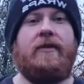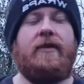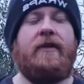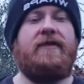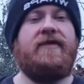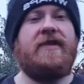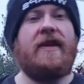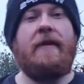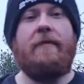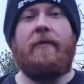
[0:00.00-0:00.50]

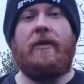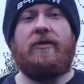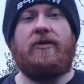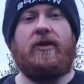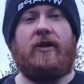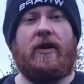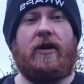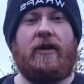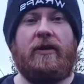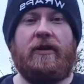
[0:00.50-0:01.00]
you've seen
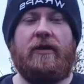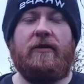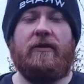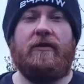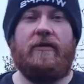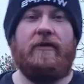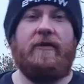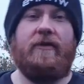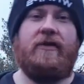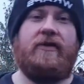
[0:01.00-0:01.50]

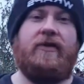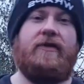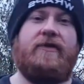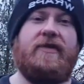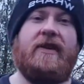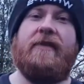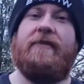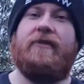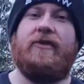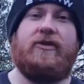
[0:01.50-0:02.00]

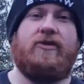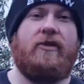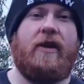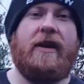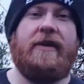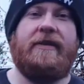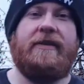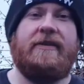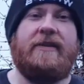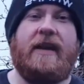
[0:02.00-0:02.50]
the
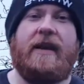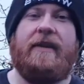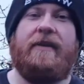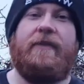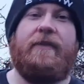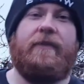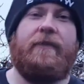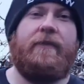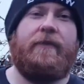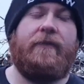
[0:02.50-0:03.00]
training
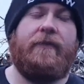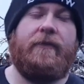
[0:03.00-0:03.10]
day